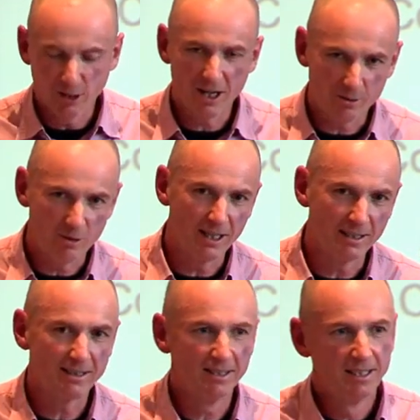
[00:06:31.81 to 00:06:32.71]

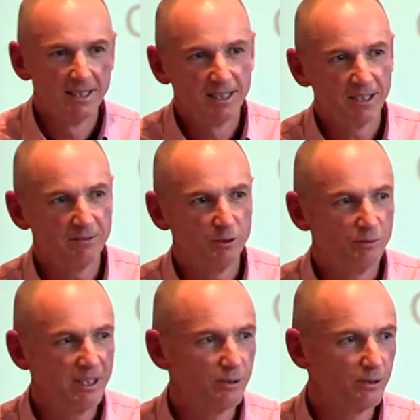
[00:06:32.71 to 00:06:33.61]
Likewise, if your
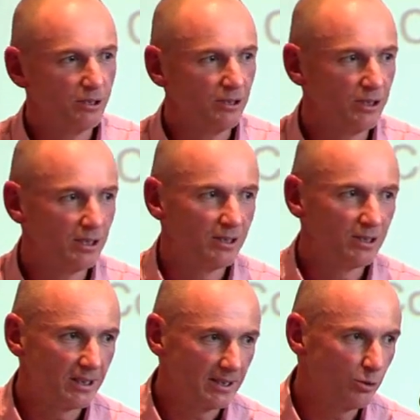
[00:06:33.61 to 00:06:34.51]
resource users
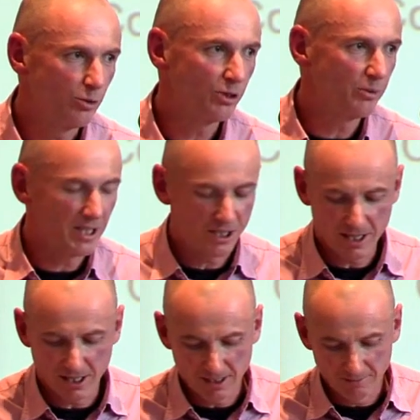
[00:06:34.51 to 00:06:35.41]
can talk to each
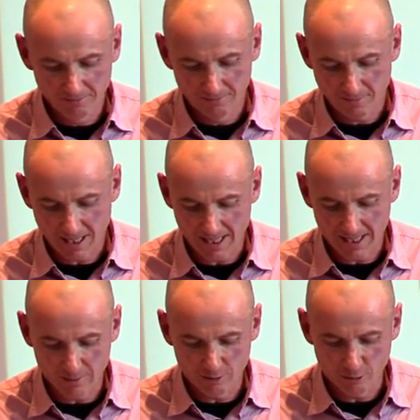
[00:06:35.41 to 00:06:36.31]
other and
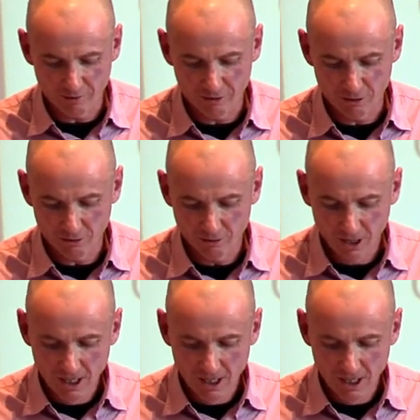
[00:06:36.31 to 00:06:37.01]
come to a view